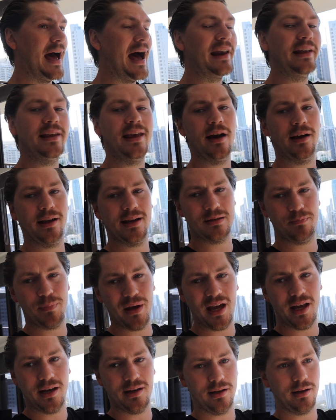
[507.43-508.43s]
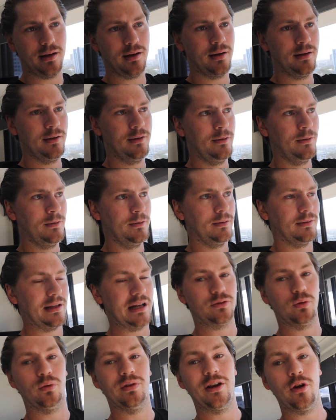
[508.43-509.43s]
ad account gets banned and
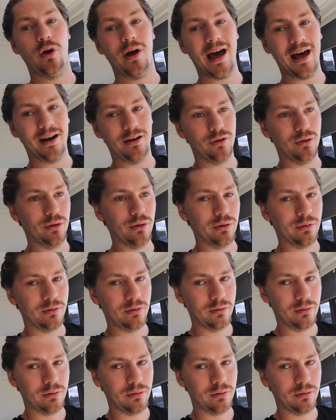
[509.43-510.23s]
that's all they know how to do.